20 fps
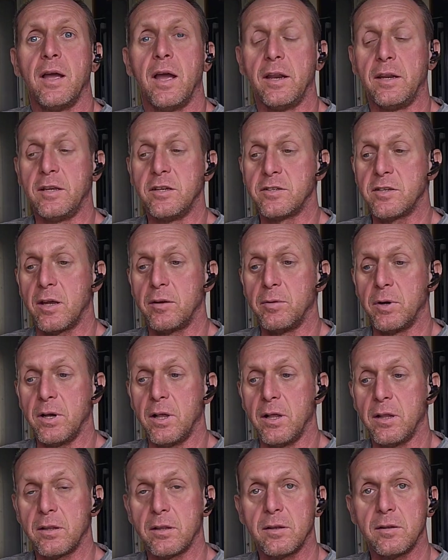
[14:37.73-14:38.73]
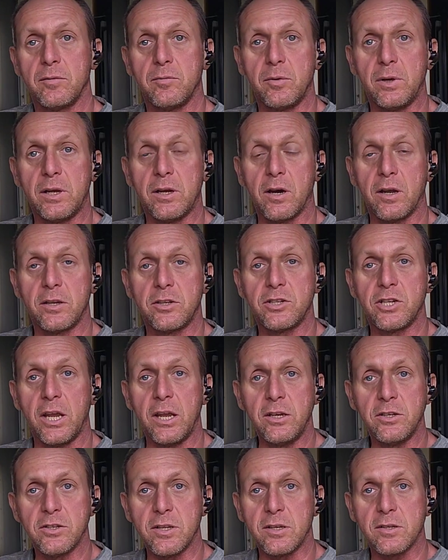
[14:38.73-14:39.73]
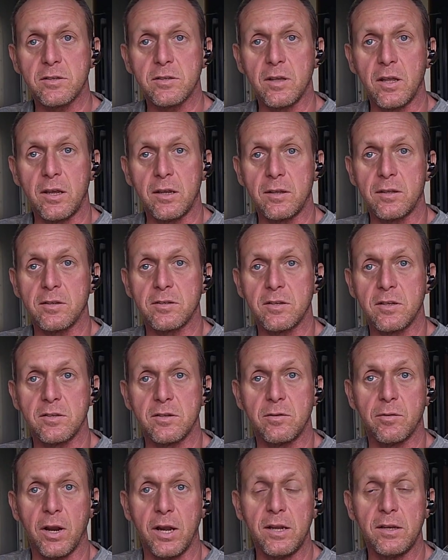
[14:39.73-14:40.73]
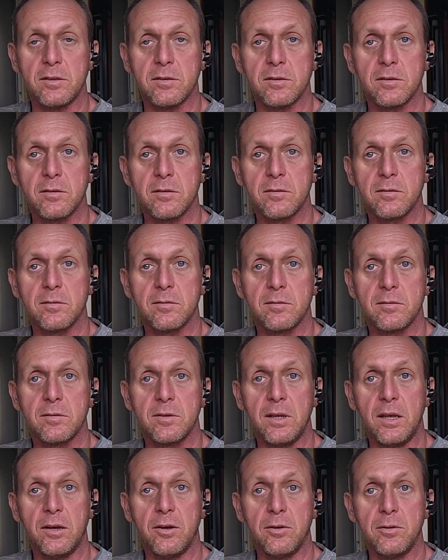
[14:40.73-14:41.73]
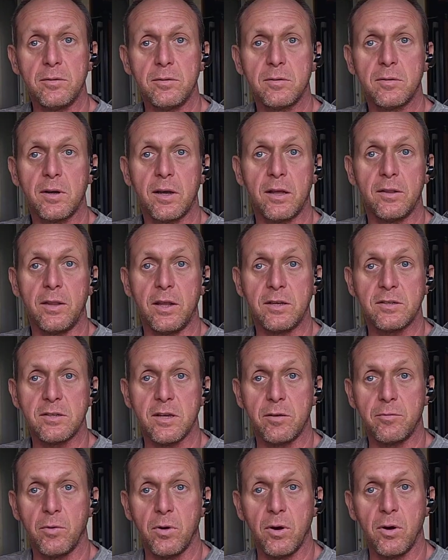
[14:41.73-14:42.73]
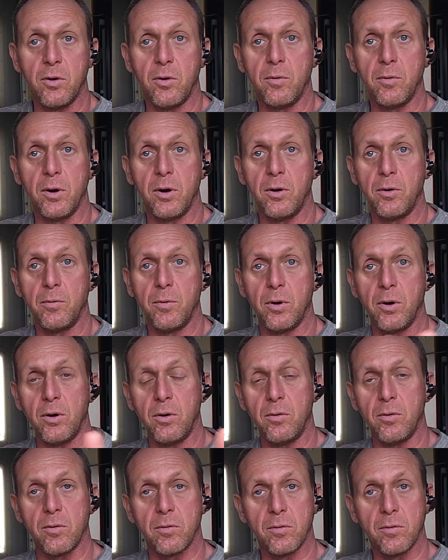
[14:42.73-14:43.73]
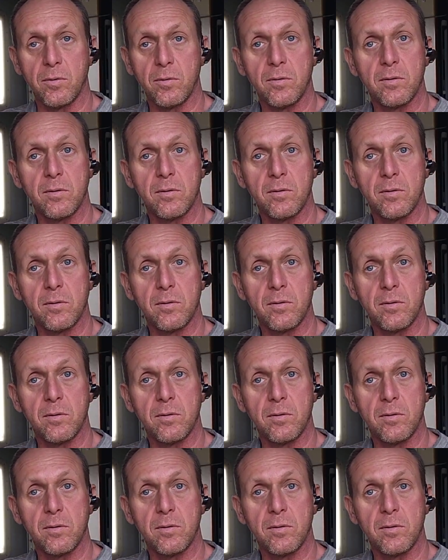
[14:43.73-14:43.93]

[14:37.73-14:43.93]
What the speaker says: And he said, well, we got to change this. Like, this isn't right, you know? And they said, whoa.